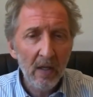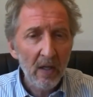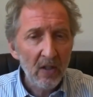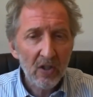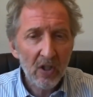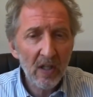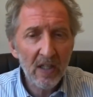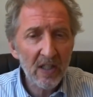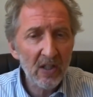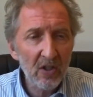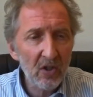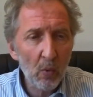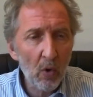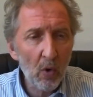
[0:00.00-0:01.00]
to listen
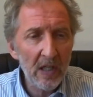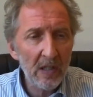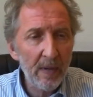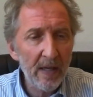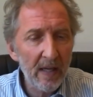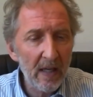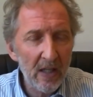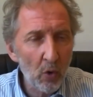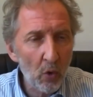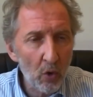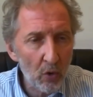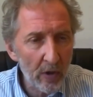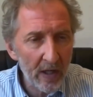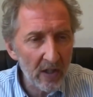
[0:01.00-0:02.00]
to what he's
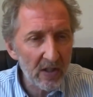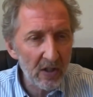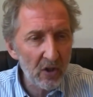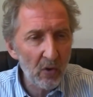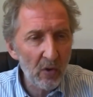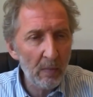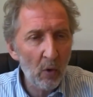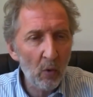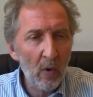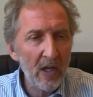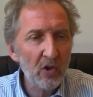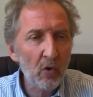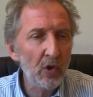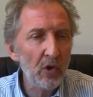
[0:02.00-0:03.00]
ordering us to do anymore.
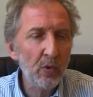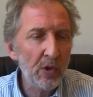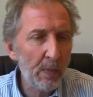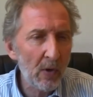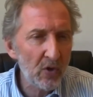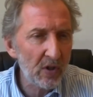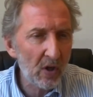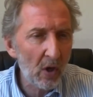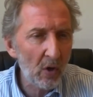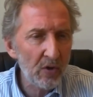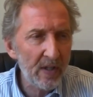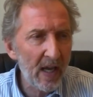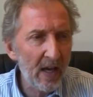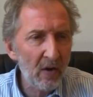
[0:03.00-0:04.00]
Restaurants were supposed to close
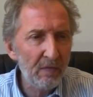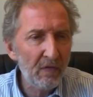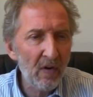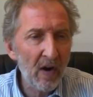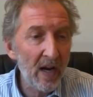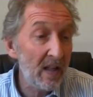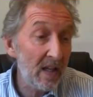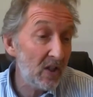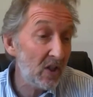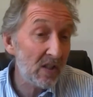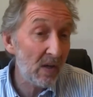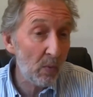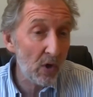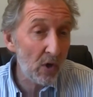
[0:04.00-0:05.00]
down on Friday. They just
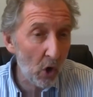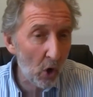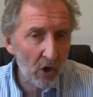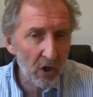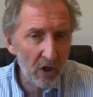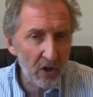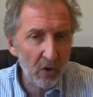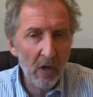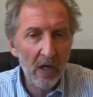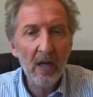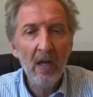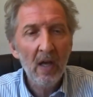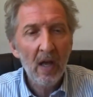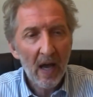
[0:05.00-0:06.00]
said, we're not going to do it.
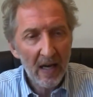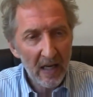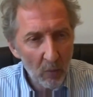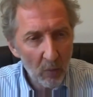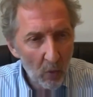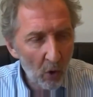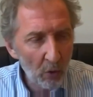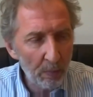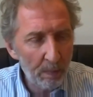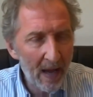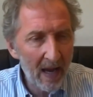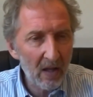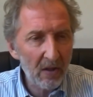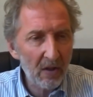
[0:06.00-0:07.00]
And he rolled
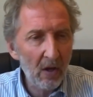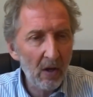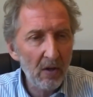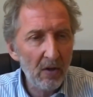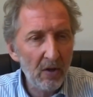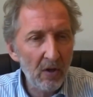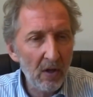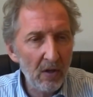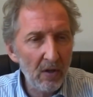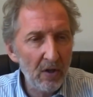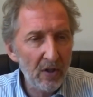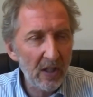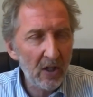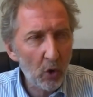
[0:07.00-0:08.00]
back the
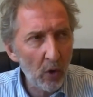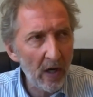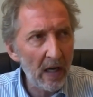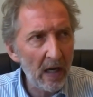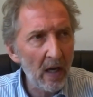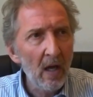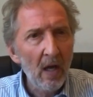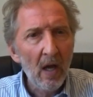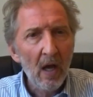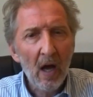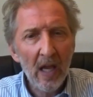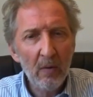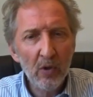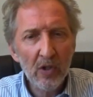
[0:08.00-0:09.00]
decree.
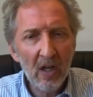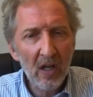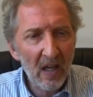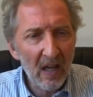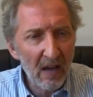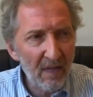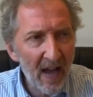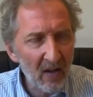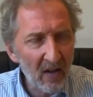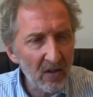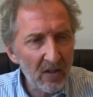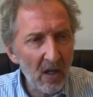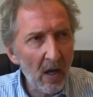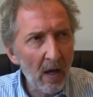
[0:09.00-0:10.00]
He was going to give out
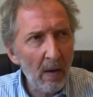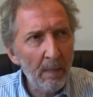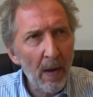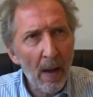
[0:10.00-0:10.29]
a